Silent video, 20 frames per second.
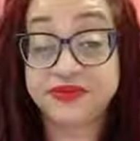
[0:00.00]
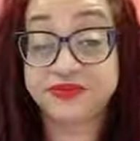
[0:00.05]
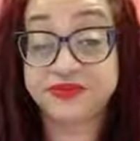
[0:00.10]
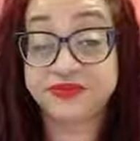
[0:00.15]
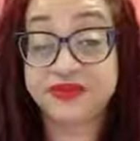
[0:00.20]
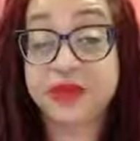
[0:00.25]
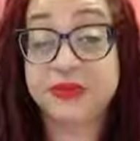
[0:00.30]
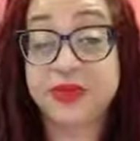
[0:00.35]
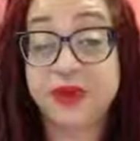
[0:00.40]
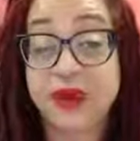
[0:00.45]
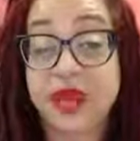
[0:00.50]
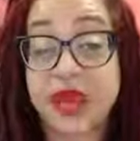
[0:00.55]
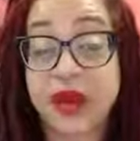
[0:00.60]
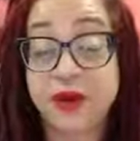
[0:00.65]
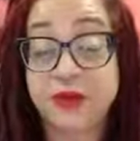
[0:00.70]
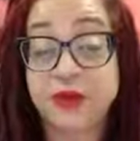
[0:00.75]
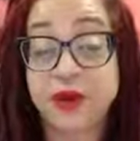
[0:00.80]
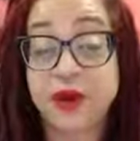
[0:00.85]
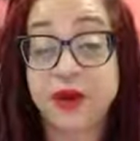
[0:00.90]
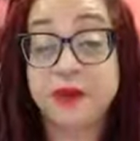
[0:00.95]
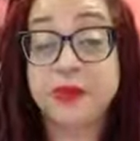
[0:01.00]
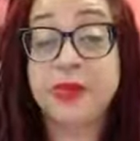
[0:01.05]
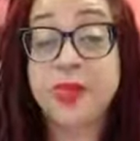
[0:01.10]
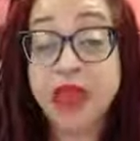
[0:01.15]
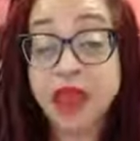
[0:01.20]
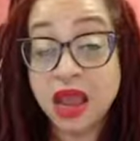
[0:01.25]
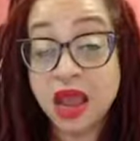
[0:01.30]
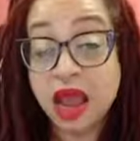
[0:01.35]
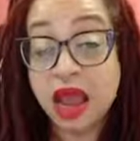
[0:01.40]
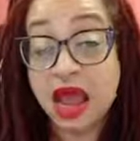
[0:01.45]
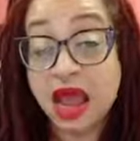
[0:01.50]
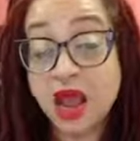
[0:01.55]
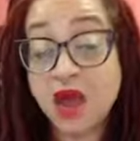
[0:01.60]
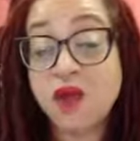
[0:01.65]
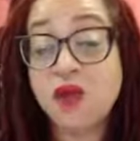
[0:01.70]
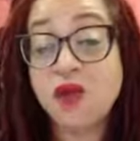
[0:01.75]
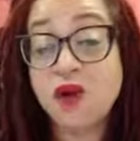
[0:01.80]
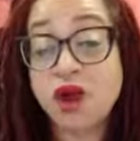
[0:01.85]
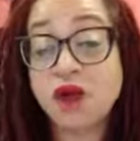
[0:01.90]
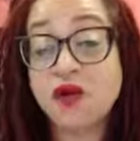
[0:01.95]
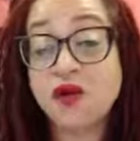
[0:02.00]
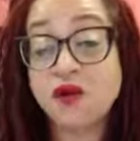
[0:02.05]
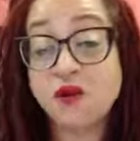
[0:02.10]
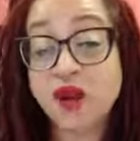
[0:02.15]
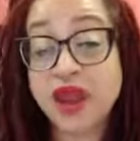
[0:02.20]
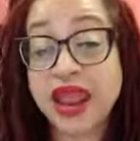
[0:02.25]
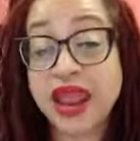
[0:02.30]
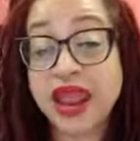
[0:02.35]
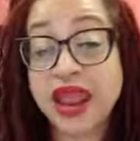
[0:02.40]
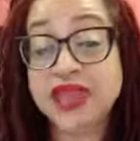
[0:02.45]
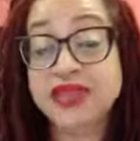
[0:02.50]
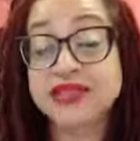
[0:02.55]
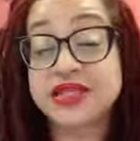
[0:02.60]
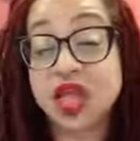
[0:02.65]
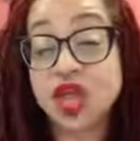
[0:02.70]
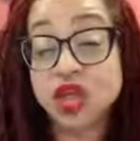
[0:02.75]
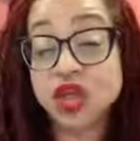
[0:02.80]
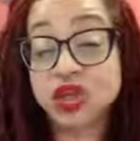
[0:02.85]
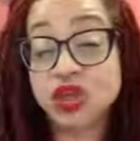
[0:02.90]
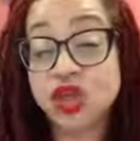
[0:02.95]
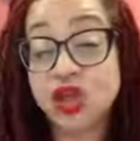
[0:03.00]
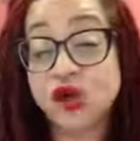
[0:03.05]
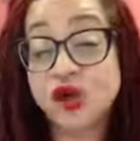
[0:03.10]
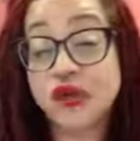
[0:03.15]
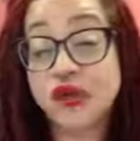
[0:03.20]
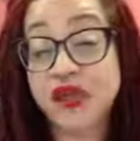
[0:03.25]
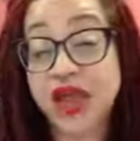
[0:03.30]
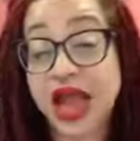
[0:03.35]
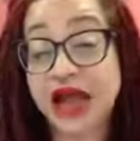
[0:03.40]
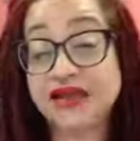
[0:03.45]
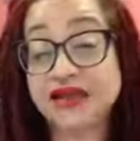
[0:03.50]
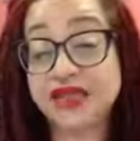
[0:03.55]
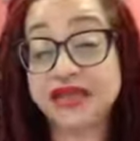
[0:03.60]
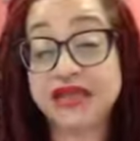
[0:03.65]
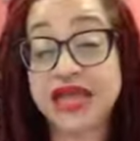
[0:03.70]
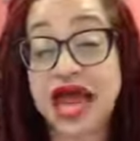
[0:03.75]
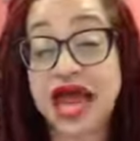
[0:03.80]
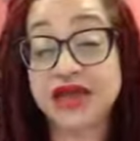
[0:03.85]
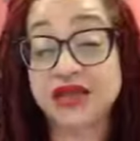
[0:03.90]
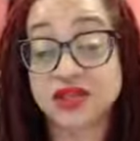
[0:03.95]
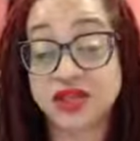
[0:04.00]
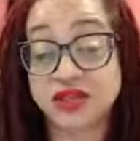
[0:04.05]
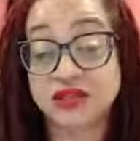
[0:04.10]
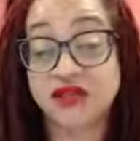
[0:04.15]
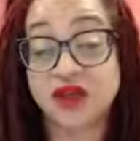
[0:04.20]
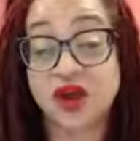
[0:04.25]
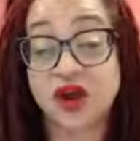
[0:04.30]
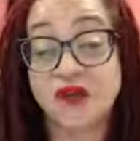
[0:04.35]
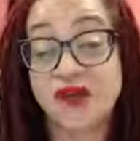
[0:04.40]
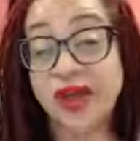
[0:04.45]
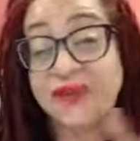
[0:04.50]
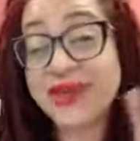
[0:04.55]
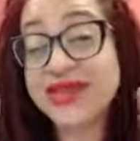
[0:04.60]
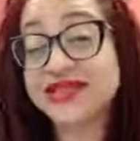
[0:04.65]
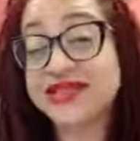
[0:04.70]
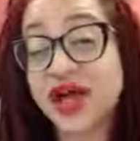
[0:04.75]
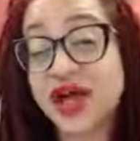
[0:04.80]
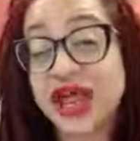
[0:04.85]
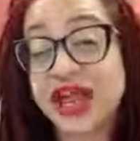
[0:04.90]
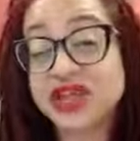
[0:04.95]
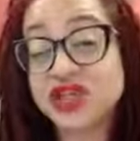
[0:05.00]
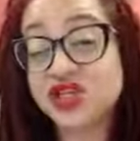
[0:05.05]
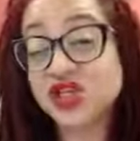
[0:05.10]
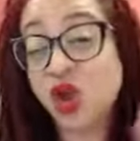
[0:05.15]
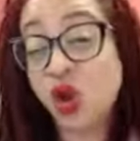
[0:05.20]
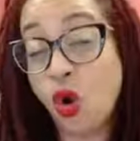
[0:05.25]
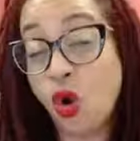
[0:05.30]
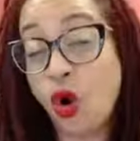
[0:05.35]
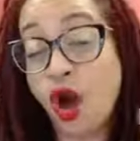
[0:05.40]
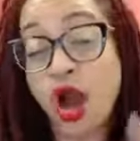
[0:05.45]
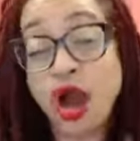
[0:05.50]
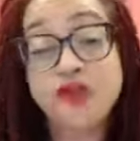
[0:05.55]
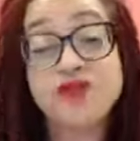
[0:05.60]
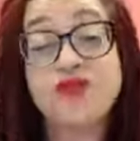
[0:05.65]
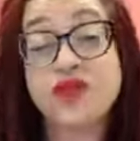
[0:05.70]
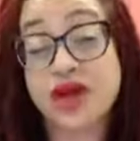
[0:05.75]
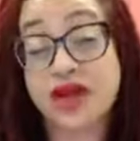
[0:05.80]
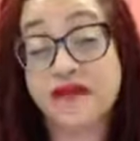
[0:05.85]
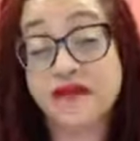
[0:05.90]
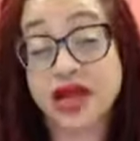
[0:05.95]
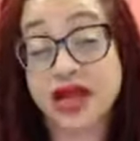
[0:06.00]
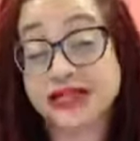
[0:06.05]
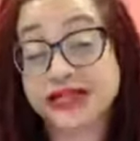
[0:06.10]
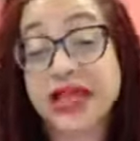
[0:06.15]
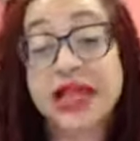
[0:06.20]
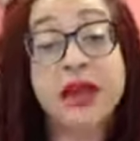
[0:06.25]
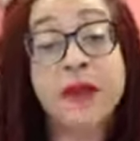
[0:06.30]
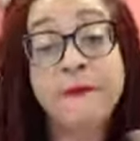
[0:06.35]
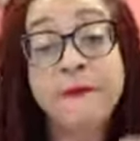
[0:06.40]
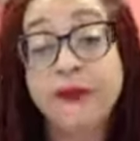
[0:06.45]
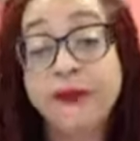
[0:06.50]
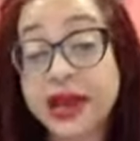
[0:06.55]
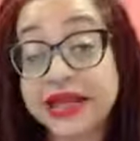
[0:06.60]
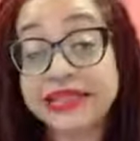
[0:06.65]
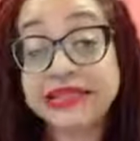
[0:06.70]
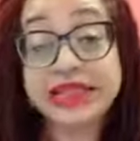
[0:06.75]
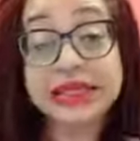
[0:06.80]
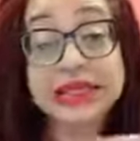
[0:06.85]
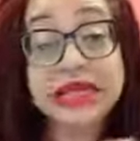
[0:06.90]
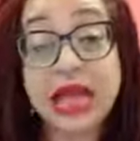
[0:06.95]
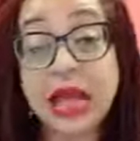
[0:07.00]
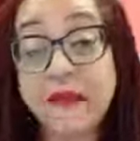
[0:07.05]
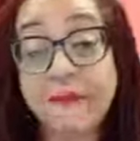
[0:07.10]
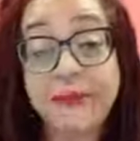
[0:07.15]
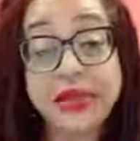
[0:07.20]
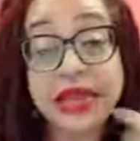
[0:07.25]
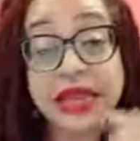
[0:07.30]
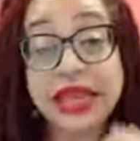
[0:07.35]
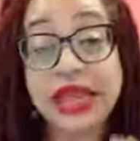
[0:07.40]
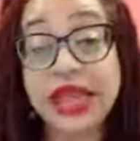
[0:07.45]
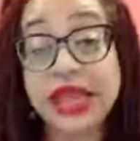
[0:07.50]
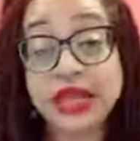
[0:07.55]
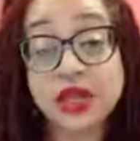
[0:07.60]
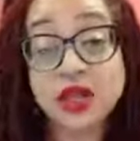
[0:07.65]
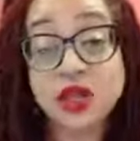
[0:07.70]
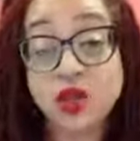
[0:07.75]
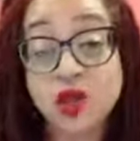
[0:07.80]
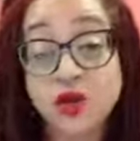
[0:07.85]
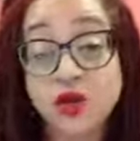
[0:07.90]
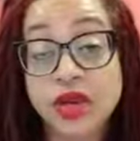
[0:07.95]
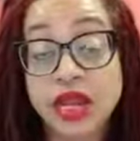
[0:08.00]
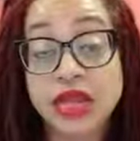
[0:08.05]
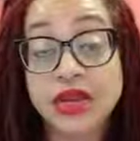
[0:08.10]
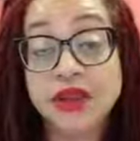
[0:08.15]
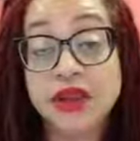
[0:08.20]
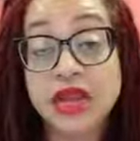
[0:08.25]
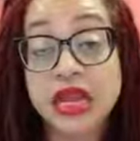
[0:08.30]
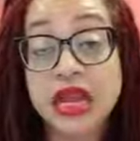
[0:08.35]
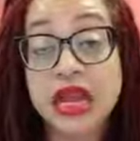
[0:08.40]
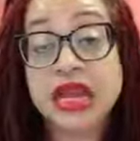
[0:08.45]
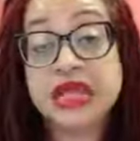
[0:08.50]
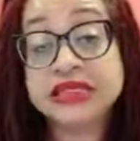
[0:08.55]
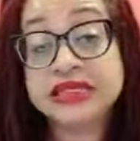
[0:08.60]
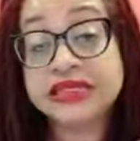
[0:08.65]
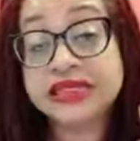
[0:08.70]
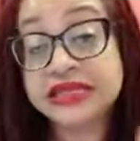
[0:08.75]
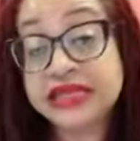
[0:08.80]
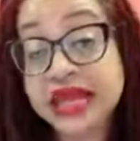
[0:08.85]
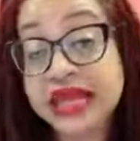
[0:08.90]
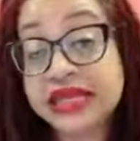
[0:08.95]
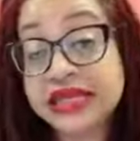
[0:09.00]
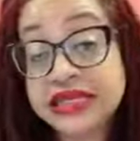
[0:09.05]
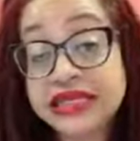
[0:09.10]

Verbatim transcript: people to help her. I want to raise $2,000 for her. That means 200 of us, present company included, send